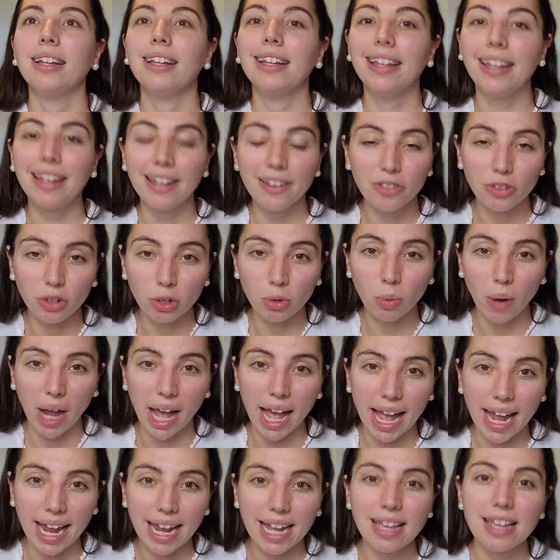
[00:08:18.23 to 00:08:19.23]
Either
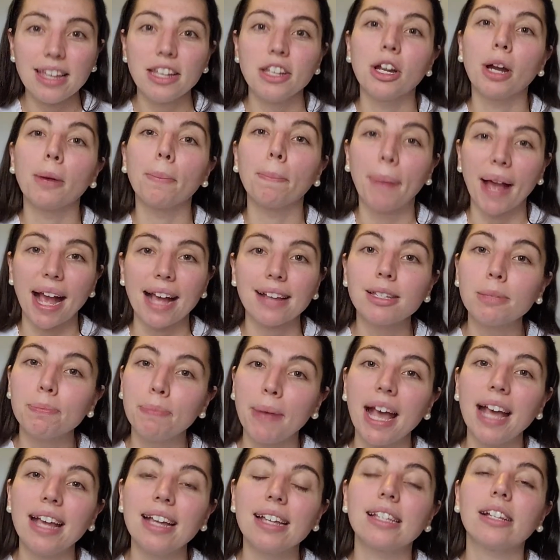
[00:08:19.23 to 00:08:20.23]
way, your best
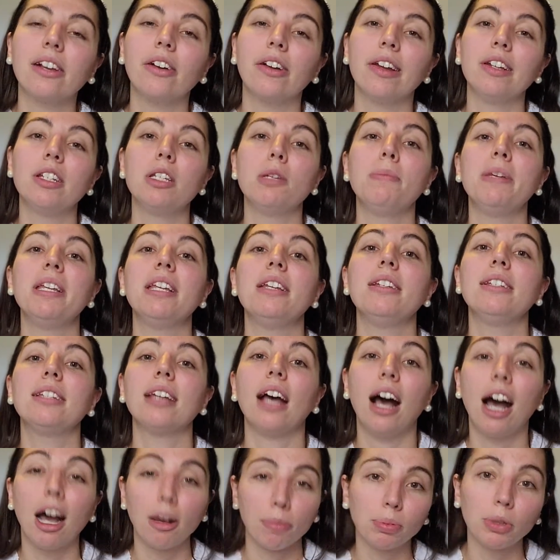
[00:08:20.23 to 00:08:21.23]
bet is going to be to
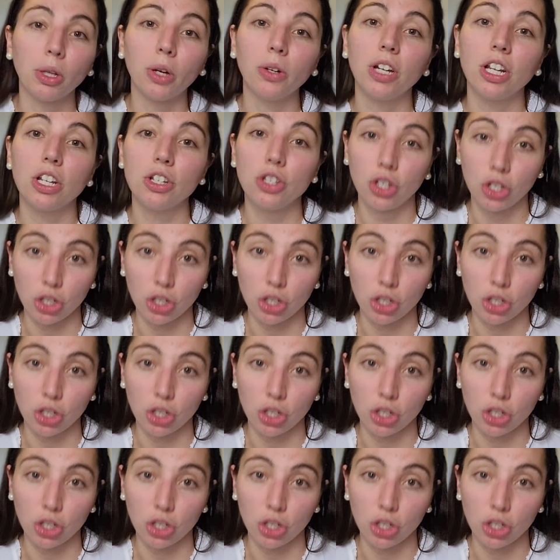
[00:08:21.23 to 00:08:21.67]
upload it to